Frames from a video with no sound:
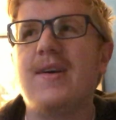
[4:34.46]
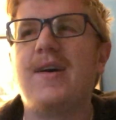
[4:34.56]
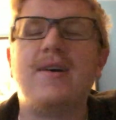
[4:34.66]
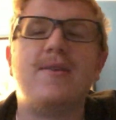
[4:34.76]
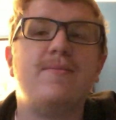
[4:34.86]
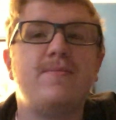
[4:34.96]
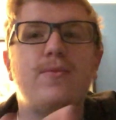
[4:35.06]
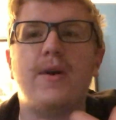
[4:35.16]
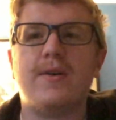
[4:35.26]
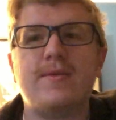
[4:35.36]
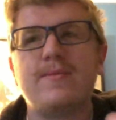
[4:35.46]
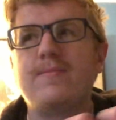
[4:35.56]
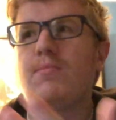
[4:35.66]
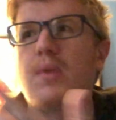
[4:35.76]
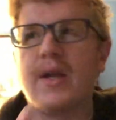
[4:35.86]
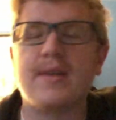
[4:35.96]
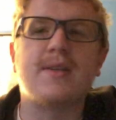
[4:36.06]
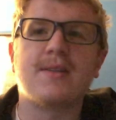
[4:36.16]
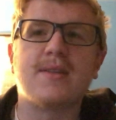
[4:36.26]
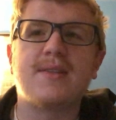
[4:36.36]
well,
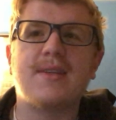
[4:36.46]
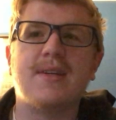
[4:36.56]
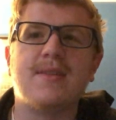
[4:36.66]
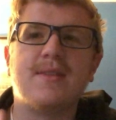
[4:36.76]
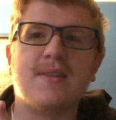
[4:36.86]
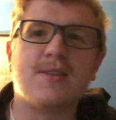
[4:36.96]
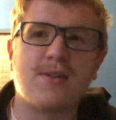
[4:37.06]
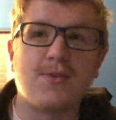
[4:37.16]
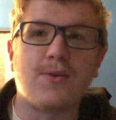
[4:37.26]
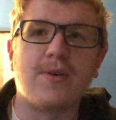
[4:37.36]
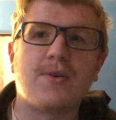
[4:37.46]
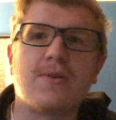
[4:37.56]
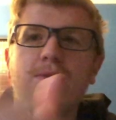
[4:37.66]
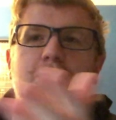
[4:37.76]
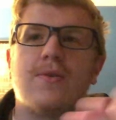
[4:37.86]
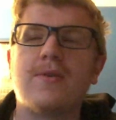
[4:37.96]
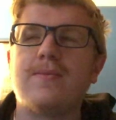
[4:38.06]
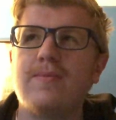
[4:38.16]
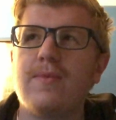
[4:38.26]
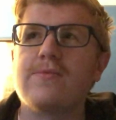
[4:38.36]
planting the seeds into soil or
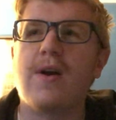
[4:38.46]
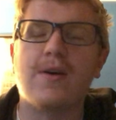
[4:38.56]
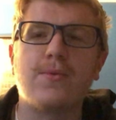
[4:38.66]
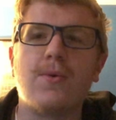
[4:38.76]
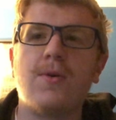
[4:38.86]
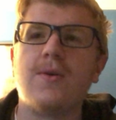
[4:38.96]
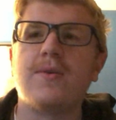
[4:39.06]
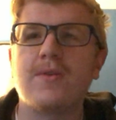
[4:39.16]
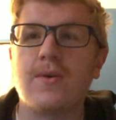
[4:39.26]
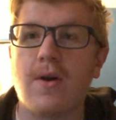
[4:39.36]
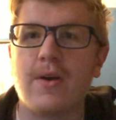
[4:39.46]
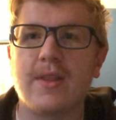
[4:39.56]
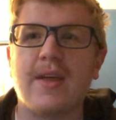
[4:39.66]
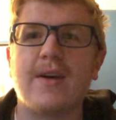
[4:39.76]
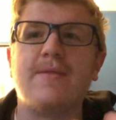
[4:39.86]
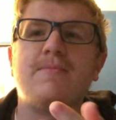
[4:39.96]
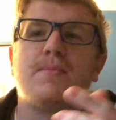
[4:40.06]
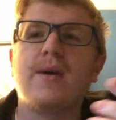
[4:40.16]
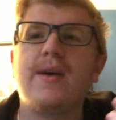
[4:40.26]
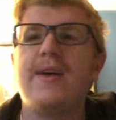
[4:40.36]
rock wool, growing them,
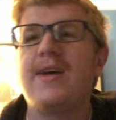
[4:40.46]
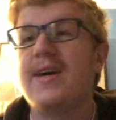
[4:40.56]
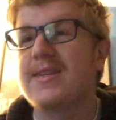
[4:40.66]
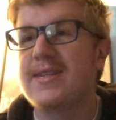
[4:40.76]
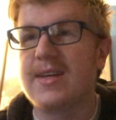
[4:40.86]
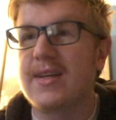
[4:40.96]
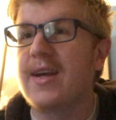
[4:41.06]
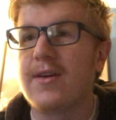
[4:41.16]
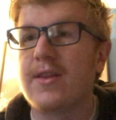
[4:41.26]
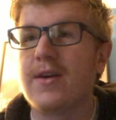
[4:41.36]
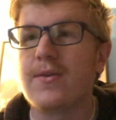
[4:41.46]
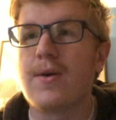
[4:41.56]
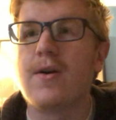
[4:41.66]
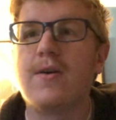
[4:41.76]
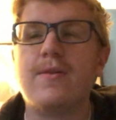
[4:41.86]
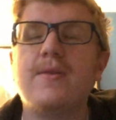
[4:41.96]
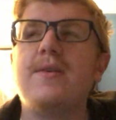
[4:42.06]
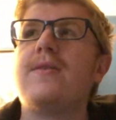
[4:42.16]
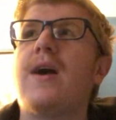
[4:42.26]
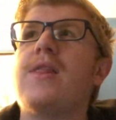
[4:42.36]
seeing how they grow,
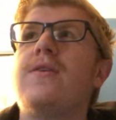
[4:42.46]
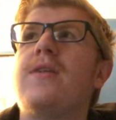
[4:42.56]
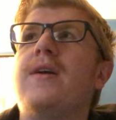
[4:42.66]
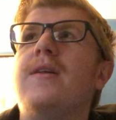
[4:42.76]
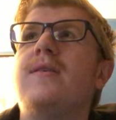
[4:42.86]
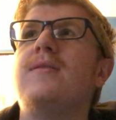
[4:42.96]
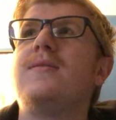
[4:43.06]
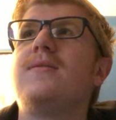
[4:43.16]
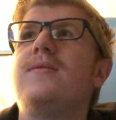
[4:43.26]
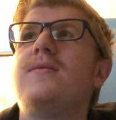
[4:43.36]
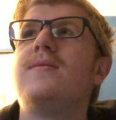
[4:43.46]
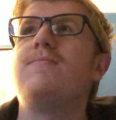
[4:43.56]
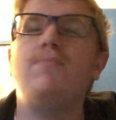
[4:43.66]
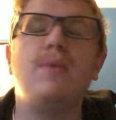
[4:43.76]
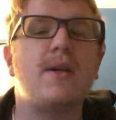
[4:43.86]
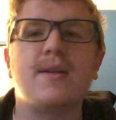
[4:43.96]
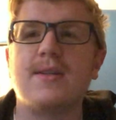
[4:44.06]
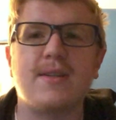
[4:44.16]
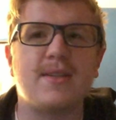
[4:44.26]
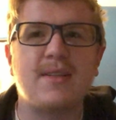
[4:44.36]
rather than being
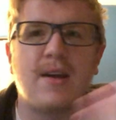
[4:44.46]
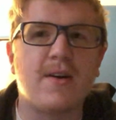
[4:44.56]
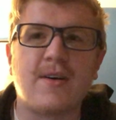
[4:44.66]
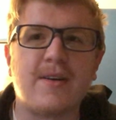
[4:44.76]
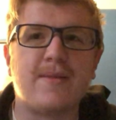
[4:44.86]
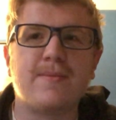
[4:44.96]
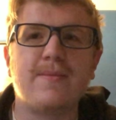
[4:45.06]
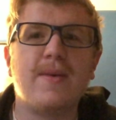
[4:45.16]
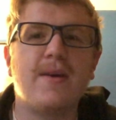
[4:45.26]
in a sterile